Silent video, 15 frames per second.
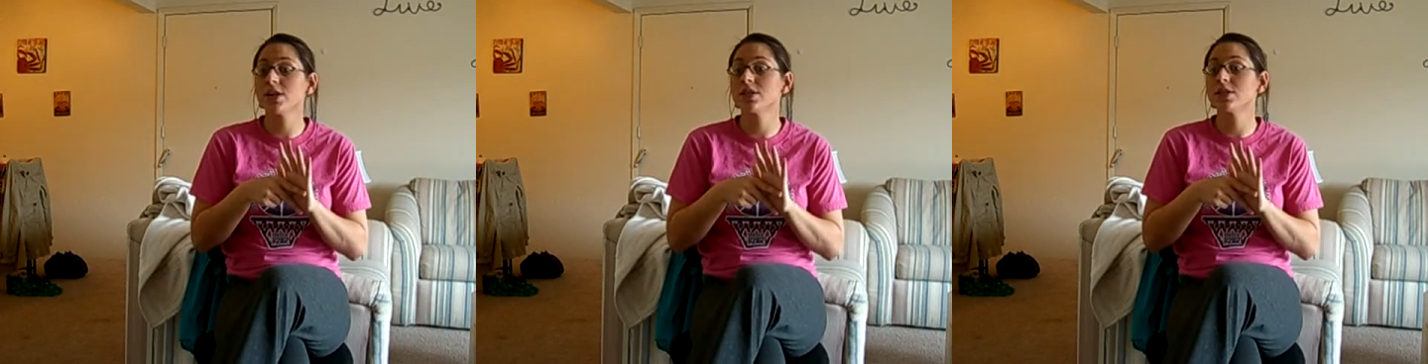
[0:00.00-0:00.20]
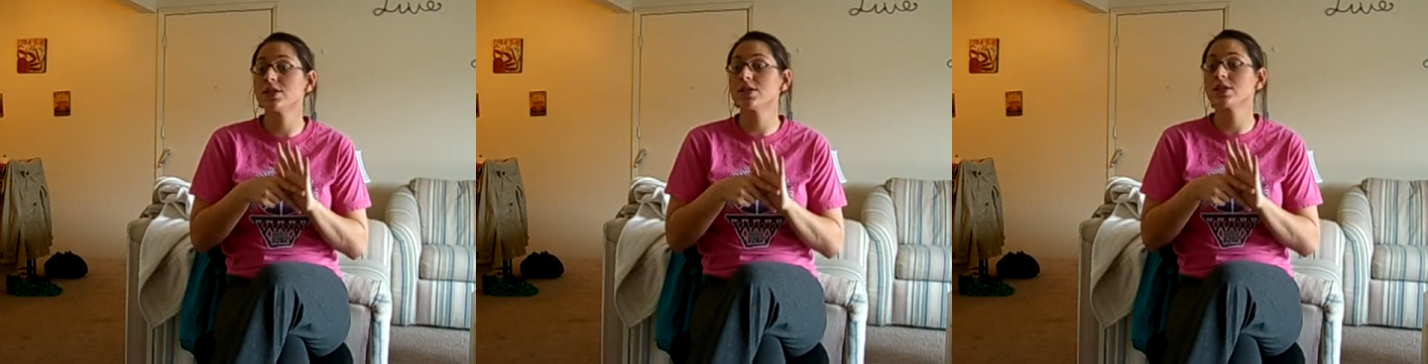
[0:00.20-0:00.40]

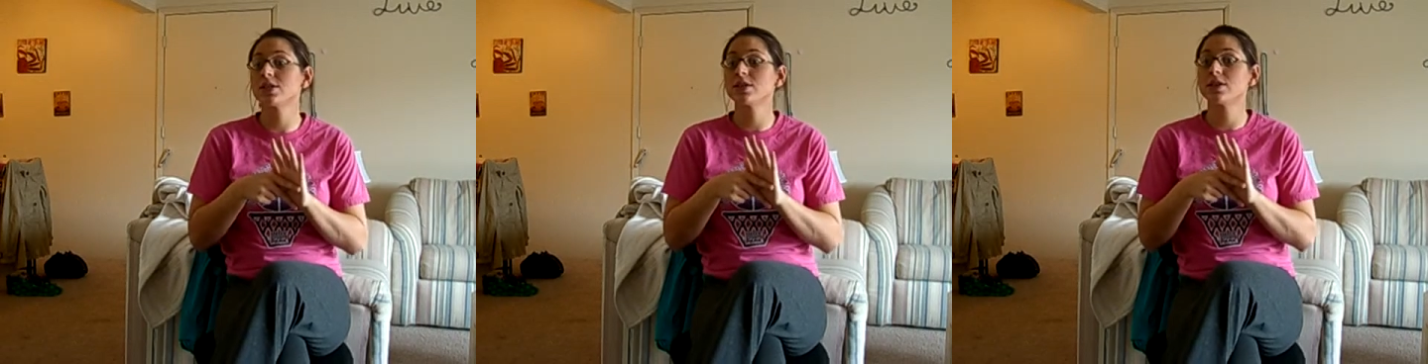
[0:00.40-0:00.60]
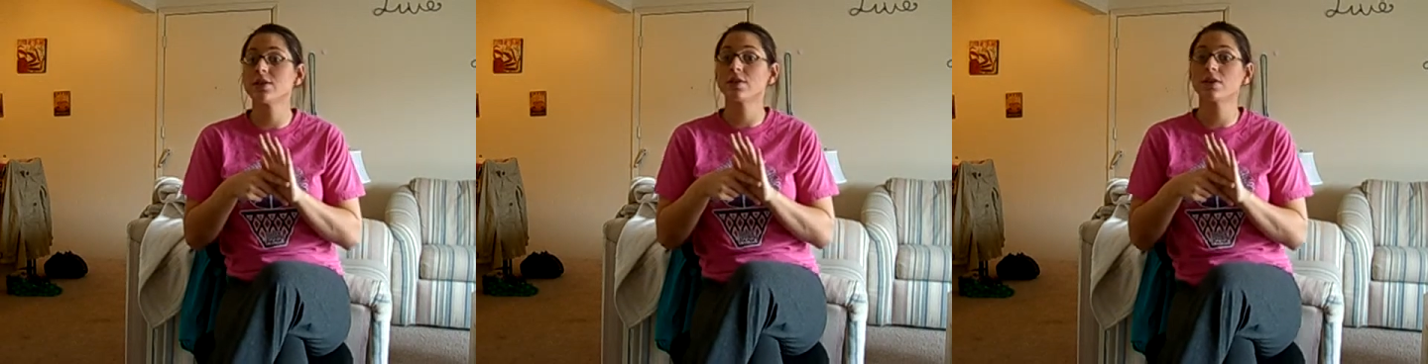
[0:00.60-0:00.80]

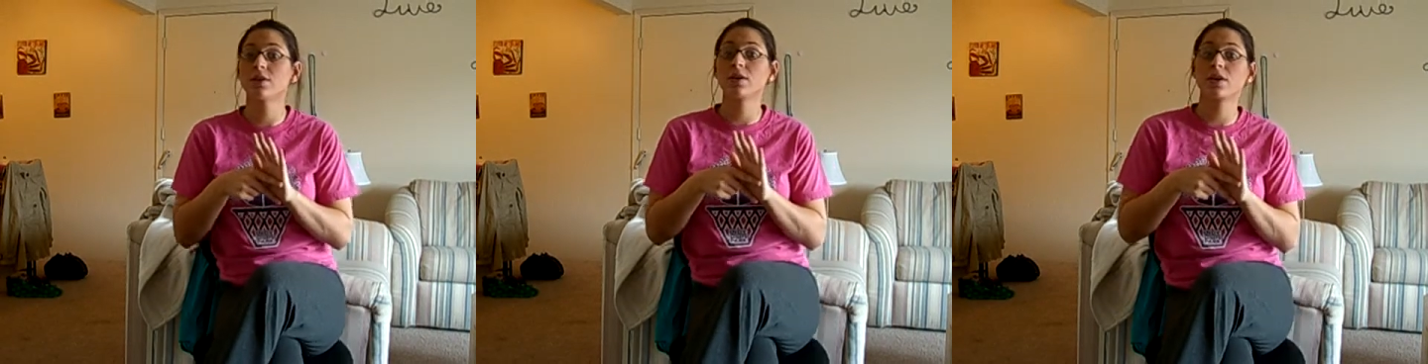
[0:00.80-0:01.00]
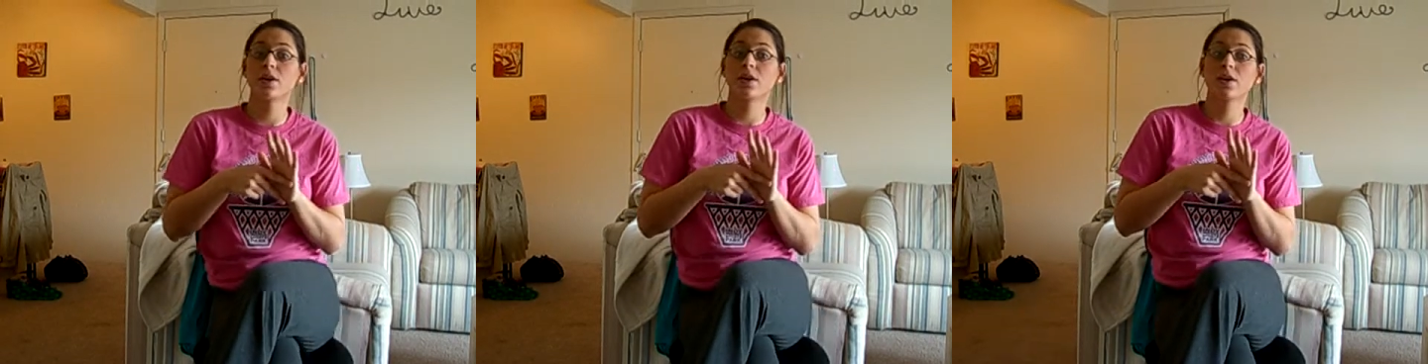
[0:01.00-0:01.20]
such
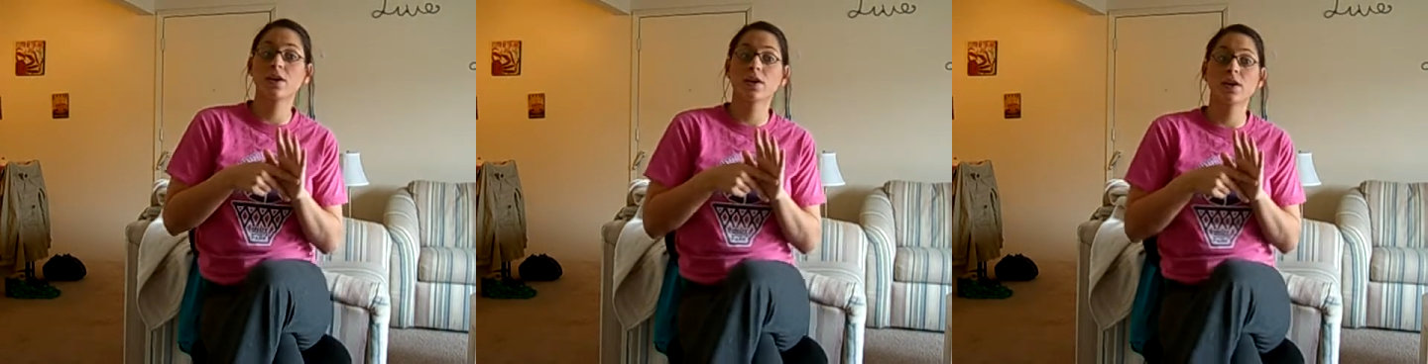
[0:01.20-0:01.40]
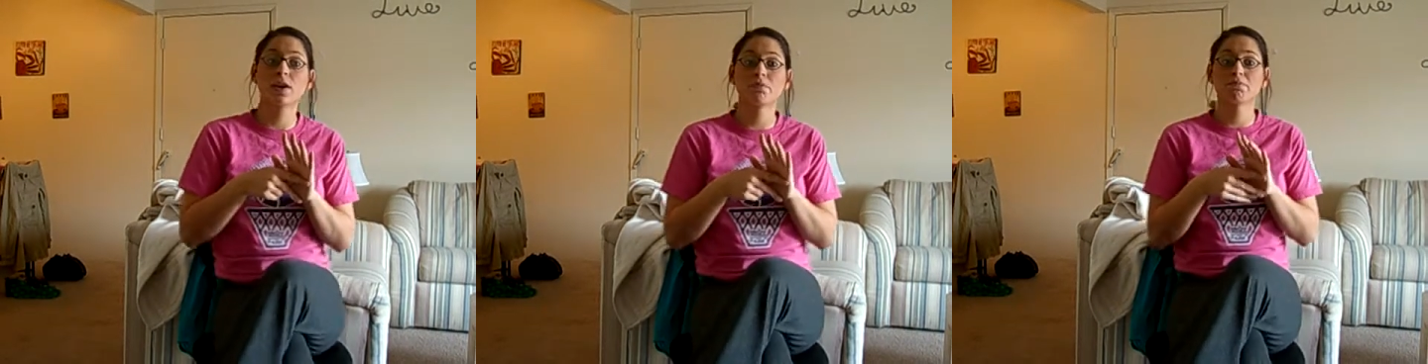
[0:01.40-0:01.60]
things as
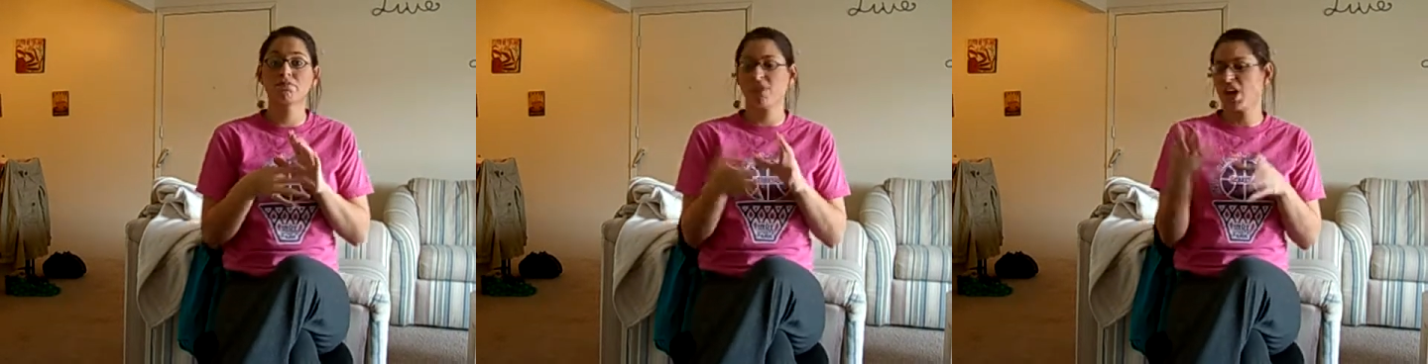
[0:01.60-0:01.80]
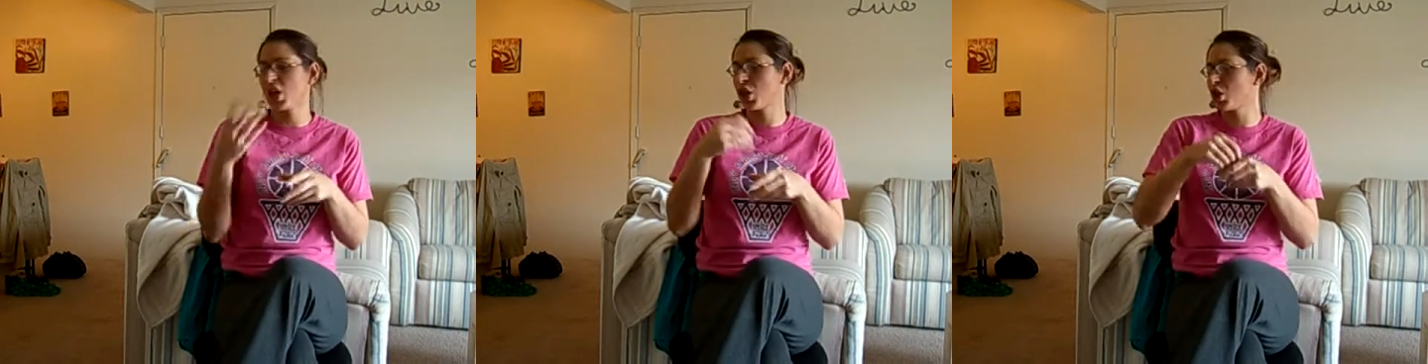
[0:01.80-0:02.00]

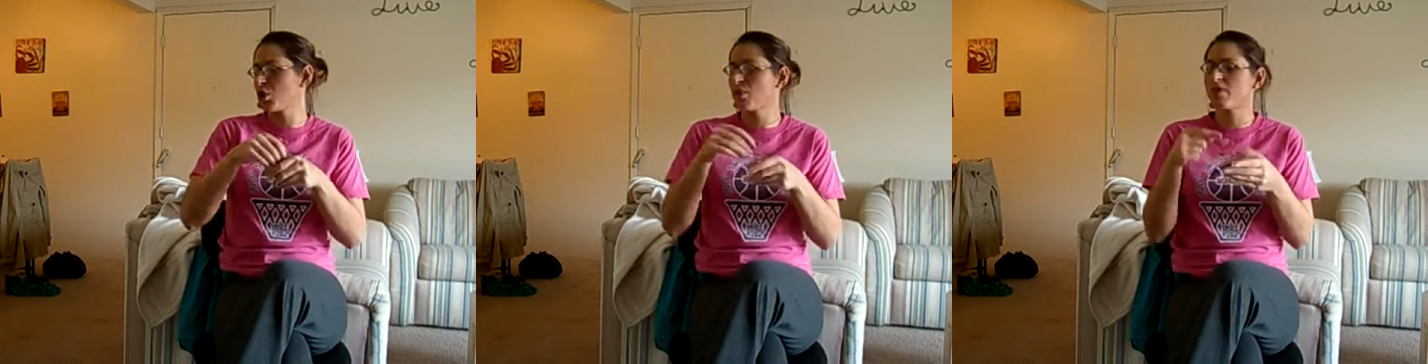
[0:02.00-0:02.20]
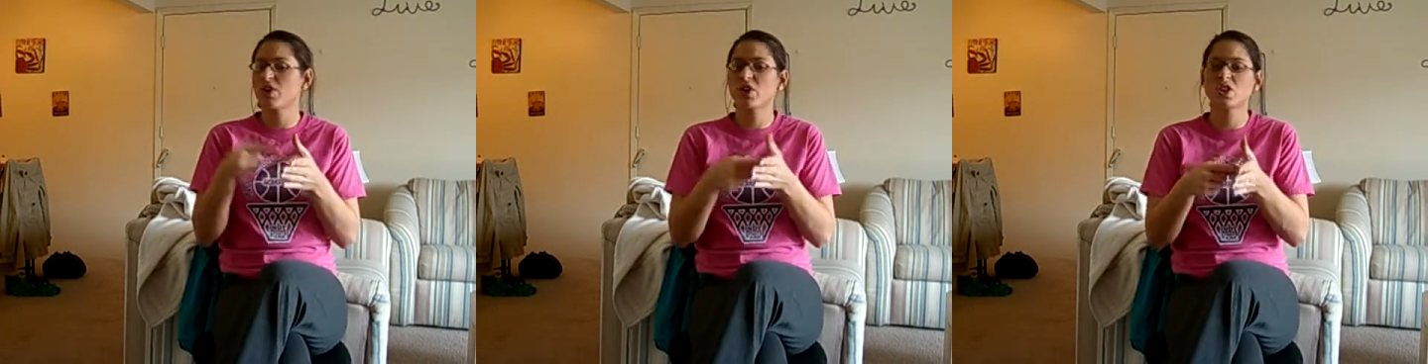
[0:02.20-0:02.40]
solubility,
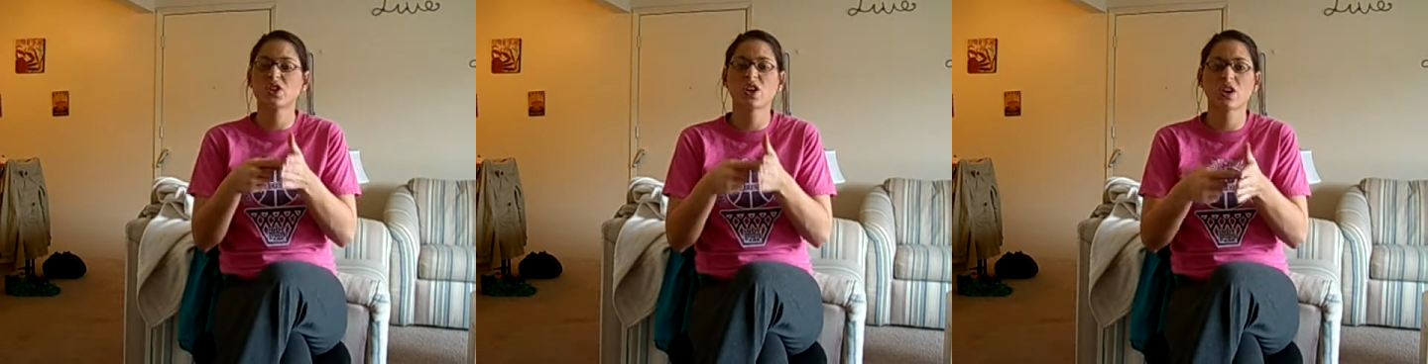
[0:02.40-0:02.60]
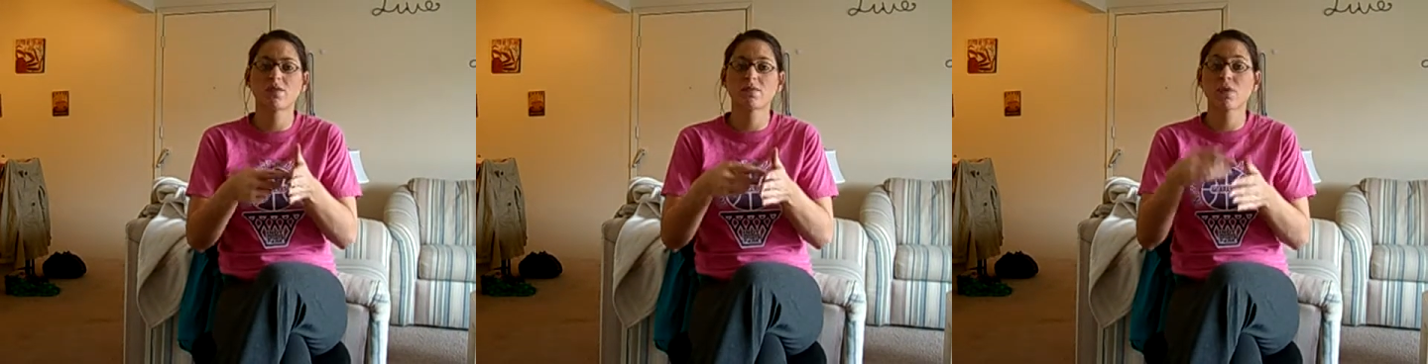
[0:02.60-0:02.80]
color,
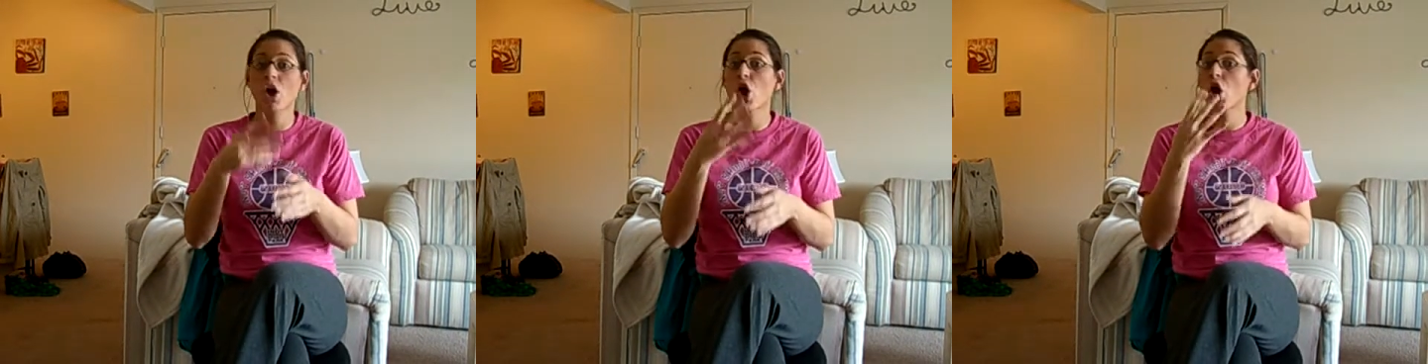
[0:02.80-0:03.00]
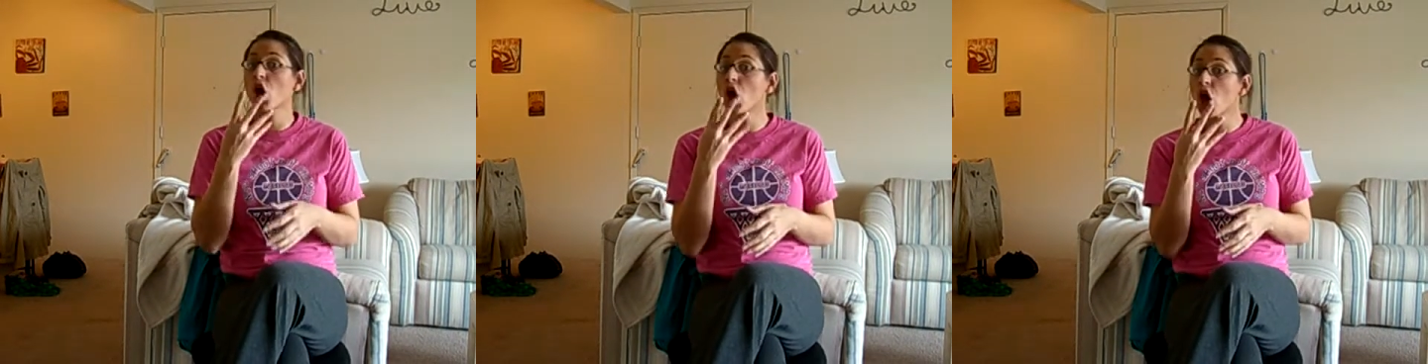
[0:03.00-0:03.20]
density,
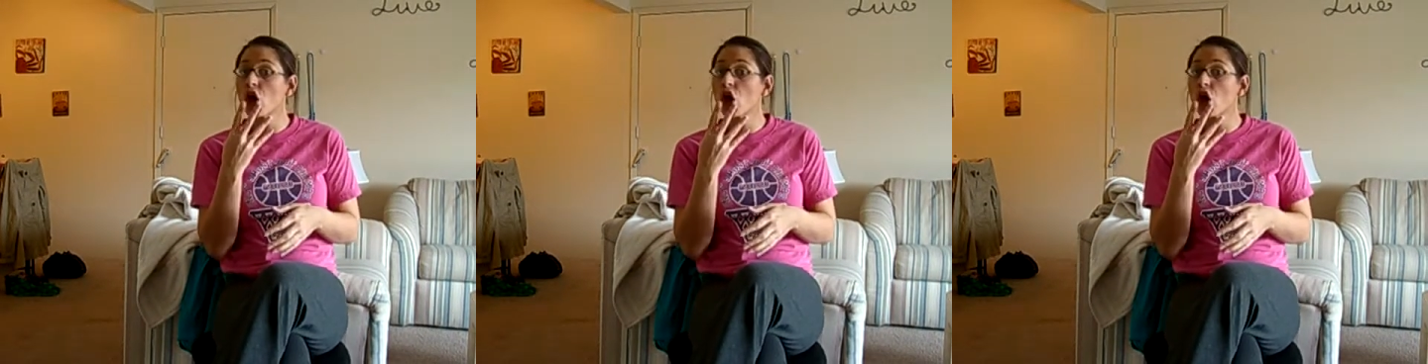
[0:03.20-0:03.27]
odor,